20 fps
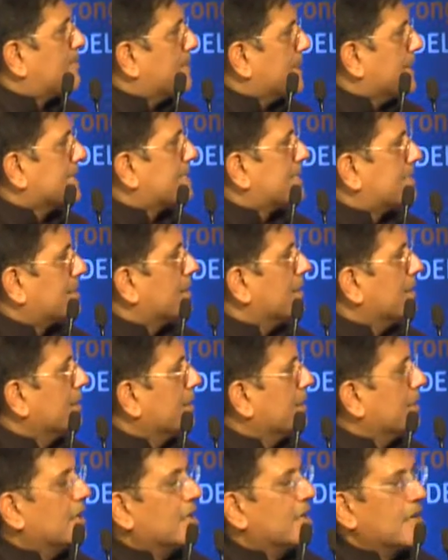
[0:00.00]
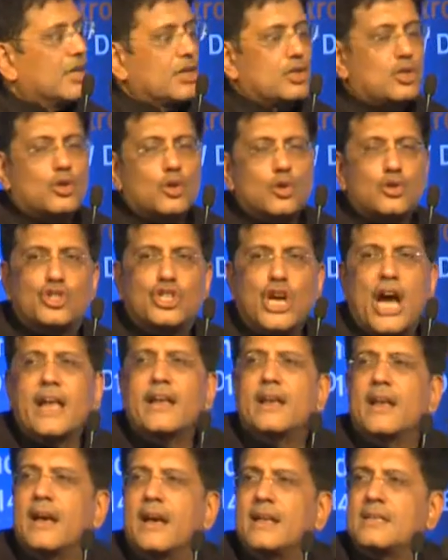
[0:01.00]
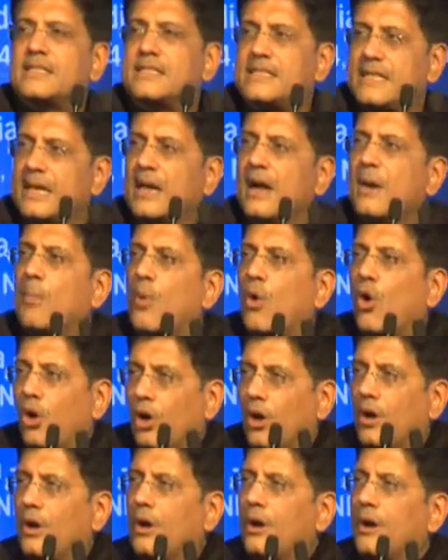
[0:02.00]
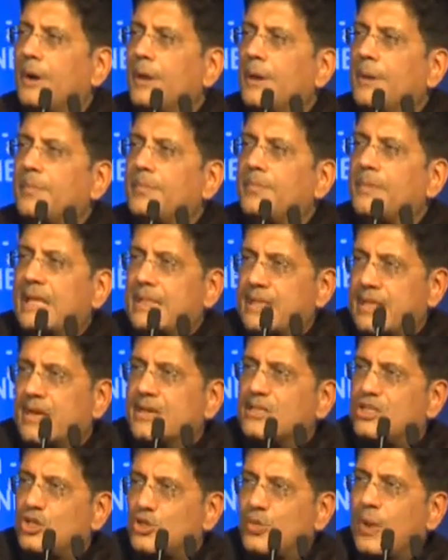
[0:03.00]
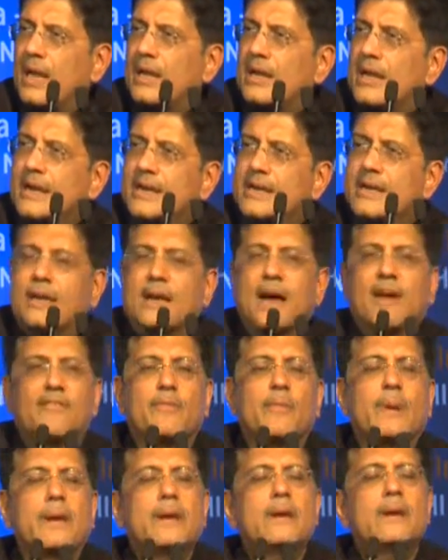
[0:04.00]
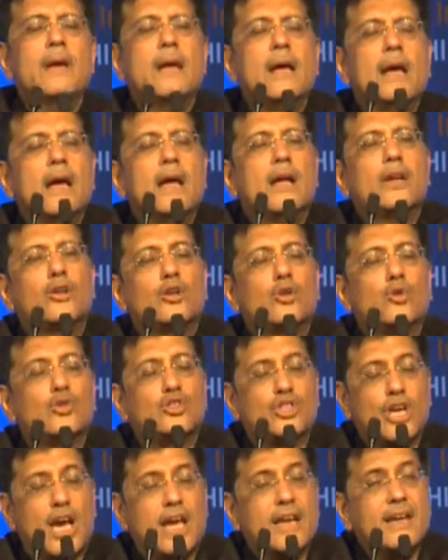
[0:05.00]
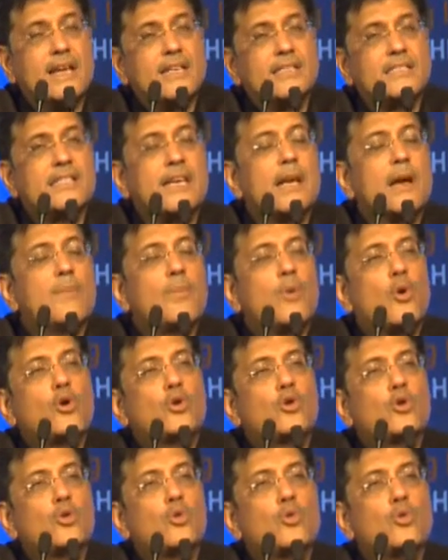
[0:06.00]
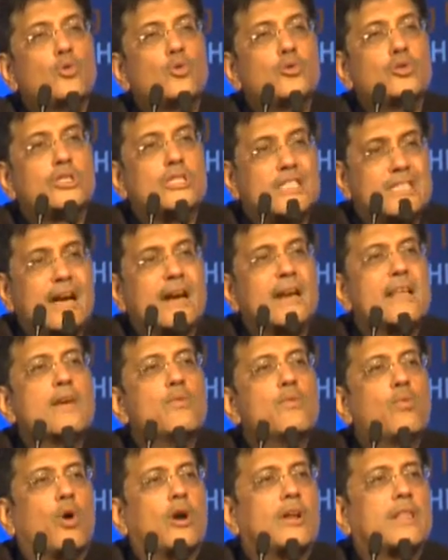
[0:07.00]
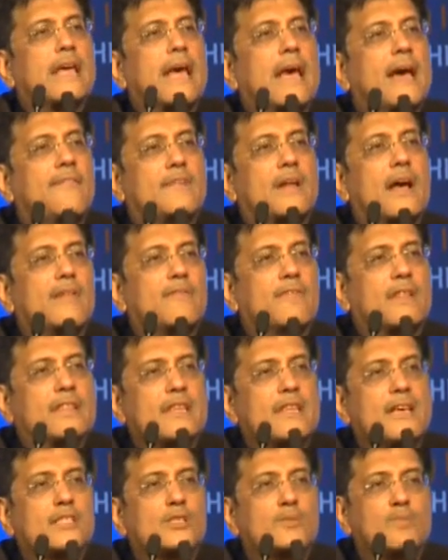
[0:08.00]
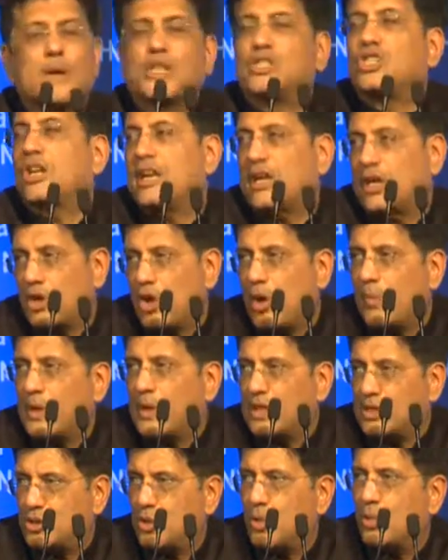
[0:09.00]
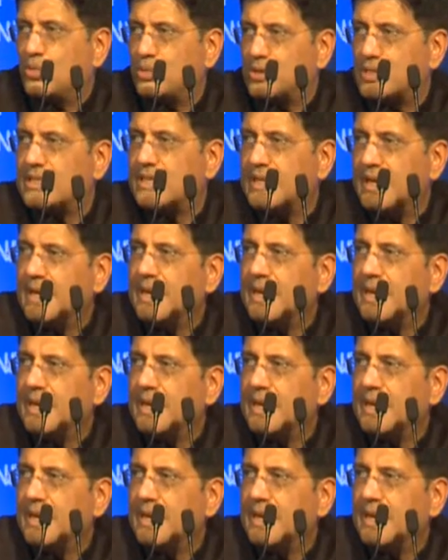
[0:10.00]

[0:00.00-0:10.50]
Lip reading: Minister, to China and Singapore in the erstwhile NDA government, to China and Singapore to study what they have done with their special economic zones.